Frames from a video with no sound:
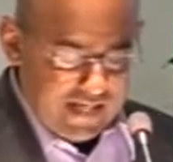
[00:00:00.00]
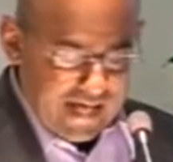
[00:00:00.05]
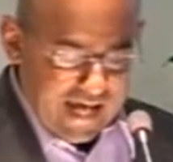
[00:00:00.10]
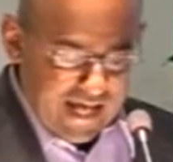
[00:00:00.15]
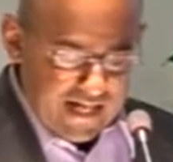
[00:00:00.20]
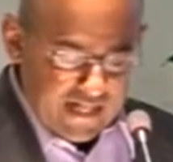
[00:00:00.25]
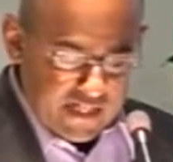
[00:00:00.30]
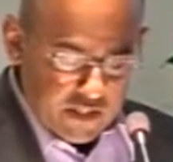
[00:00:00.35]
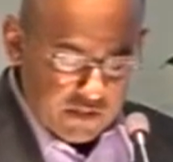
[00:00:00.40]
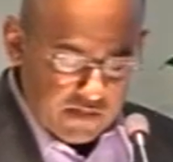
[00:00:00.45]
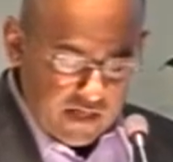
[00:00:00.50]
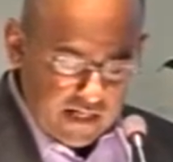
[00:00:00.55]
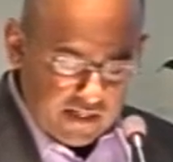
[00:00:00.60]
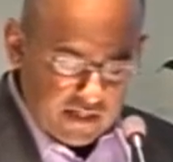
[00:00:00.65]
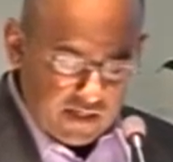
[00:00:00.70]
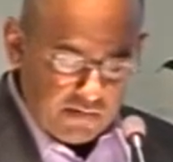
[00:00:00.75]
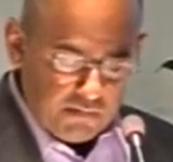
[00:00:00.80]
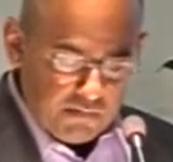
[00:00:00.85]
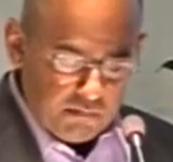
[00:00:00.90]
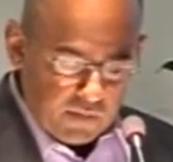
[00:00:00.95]
and
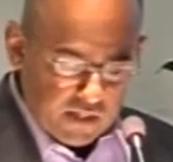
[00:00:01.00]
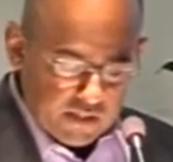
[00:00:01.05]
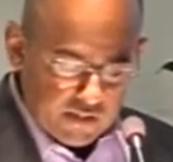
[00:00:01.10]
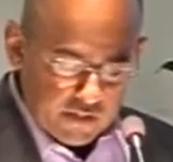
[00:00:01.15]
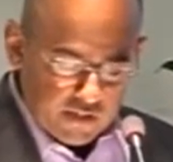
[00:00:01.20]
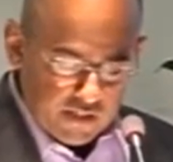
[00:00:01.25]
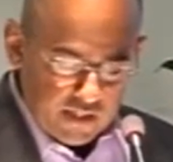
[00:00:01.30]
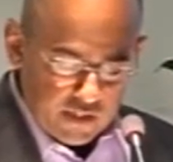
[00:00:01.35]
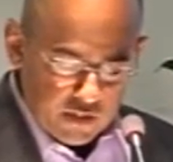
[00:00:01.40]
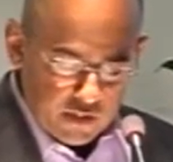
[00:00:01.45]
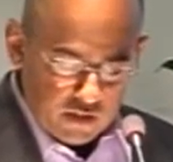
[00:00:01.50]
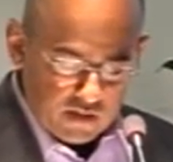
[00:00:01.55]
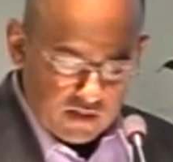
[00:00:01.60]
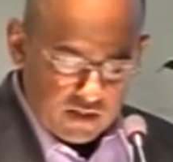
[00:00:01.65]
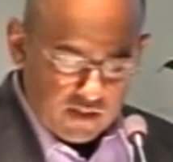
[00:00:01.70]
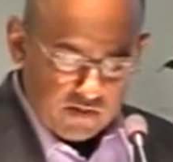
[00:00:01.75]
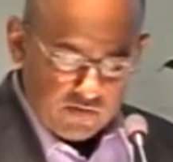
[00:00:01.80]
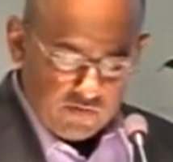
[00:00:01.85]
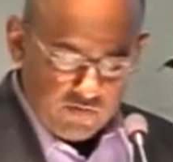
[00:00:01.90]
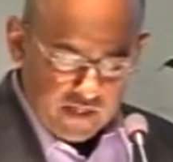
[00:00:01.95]
attracted much attention
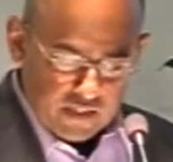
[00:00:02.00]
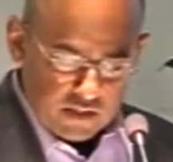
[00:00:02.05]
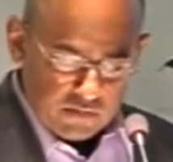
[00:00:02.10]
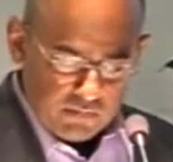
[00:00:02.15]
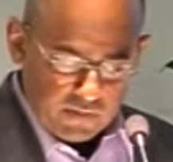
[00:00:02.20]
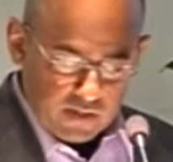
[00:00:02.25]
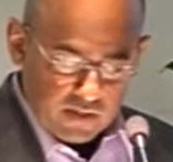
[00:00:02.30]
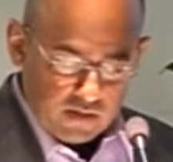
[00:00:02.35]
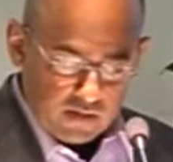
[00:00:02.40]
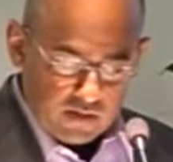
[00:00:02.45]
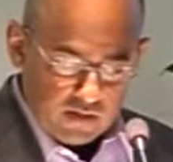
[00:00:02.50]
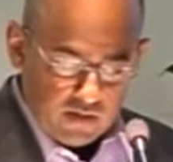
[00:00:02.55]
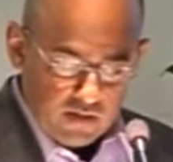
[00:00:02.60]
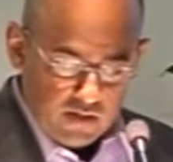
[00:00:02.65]
and investment,